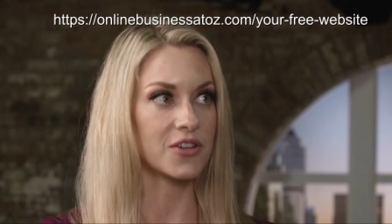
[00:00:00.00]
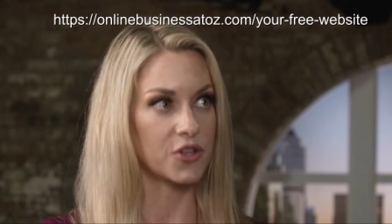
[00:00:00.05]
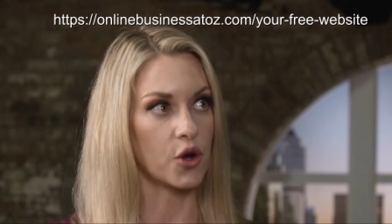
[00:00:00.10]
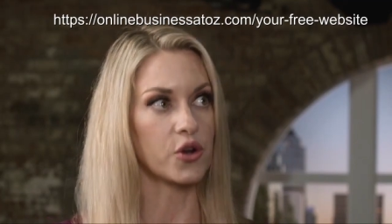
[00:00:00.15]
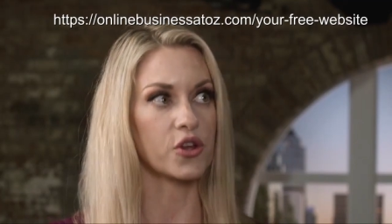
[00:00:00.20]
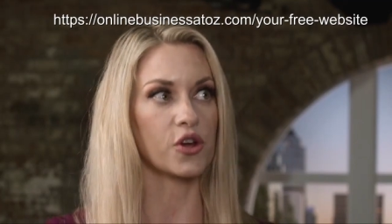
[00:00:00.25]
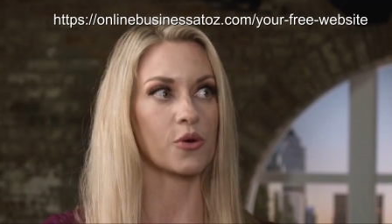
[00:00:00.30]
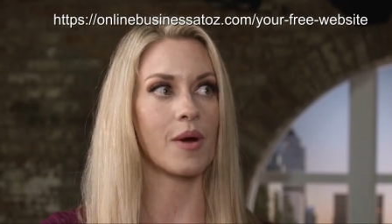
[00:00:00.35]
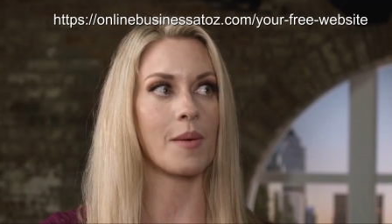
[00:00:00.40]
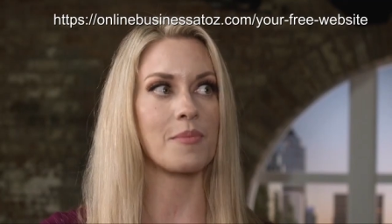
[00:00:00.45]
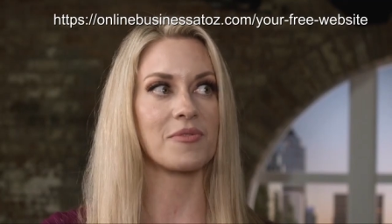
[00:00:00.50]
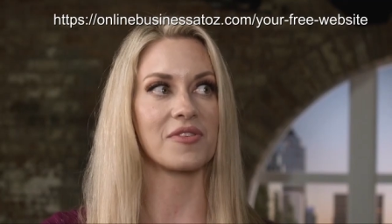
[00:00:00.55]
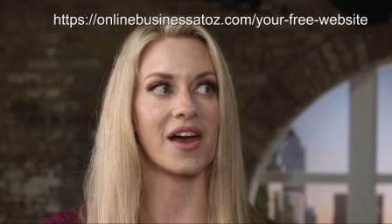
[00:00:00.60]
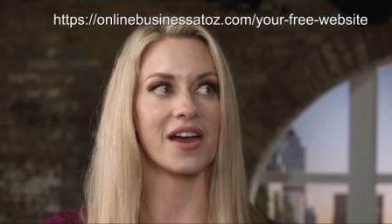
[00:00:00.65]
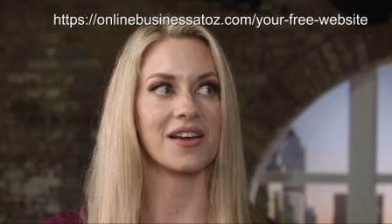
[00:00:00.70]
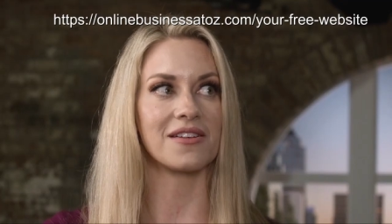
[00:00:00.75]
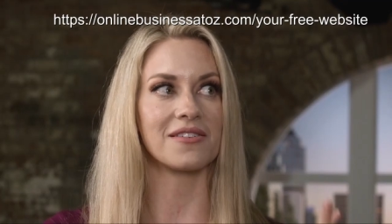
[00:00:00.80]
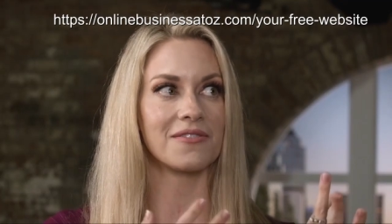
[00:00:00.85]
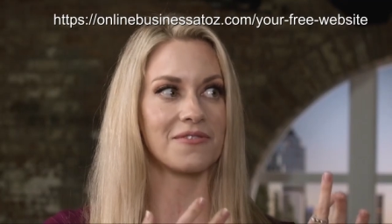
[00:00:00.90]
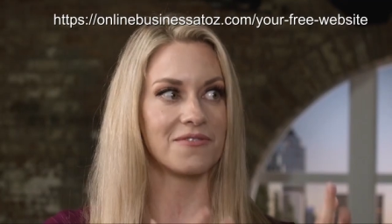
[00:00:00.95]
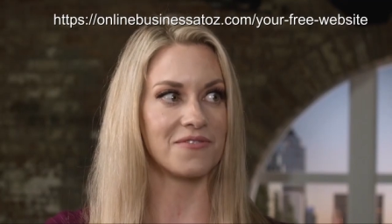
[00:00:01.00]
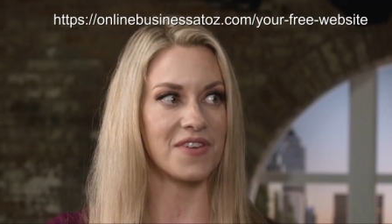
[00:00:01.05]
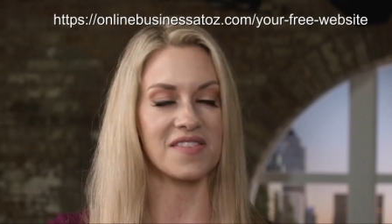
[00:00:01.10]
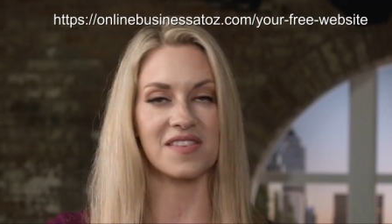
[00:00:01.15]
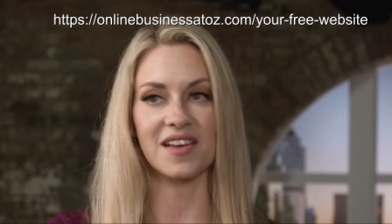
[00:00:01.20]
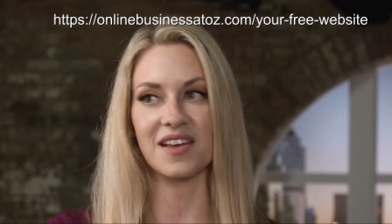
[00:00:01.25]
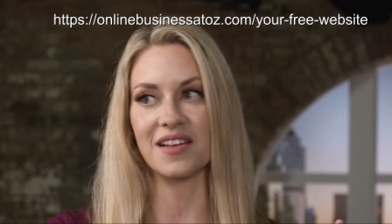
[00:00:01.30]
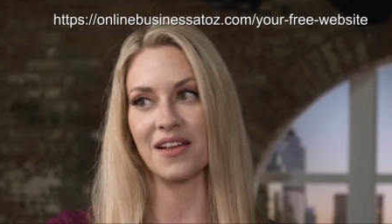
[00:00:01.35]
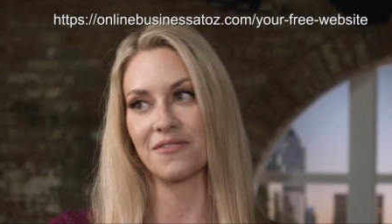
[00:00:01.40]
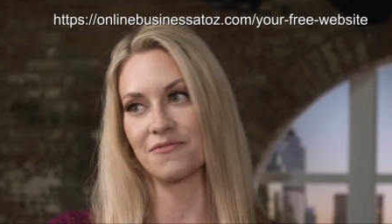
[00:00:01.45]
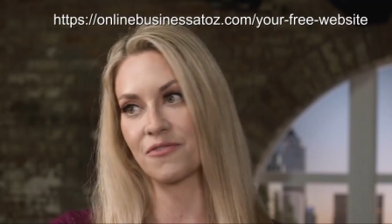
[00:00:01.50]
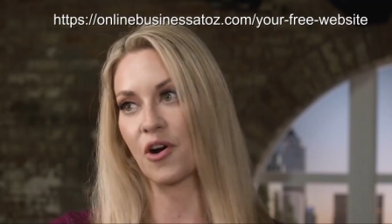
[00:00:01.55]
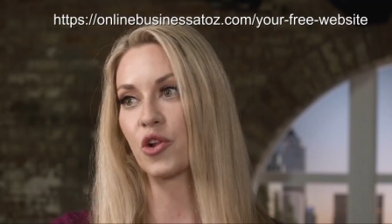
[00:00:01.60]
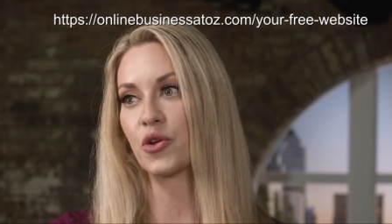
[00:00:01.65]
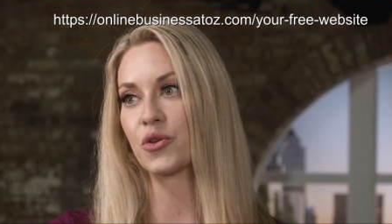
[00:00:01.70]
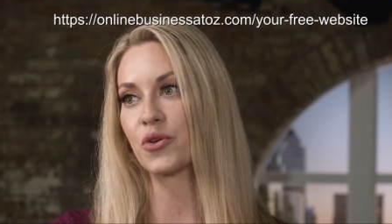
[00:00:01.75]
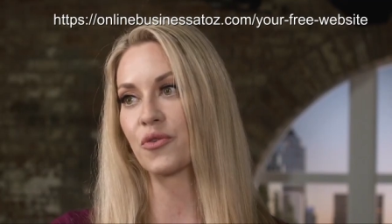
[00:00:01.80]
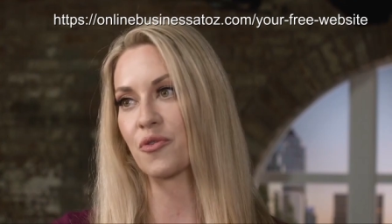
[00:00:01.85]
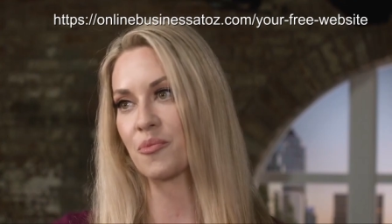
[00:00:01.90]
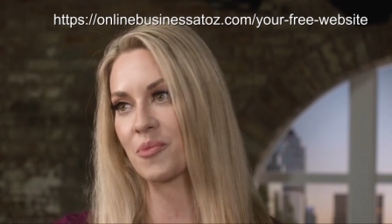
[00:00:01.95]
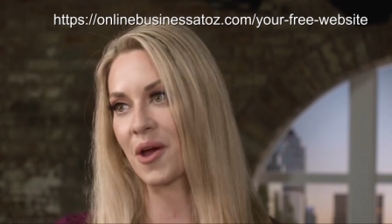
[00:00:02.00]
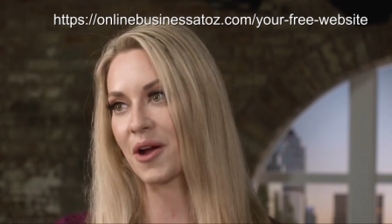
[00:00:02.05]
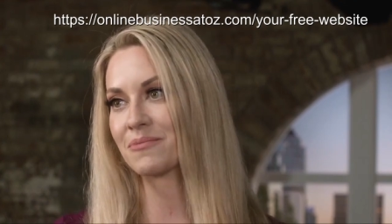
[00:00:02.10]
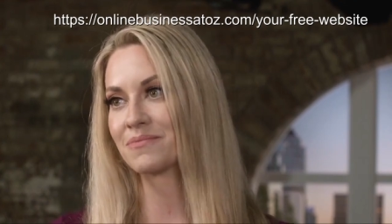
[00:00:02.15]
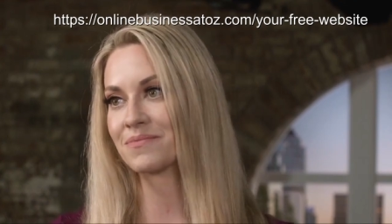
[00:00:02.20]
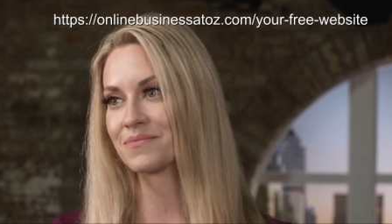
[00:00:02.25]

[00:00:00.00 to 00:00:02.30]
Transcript: go to your website, visit, and follow you from there.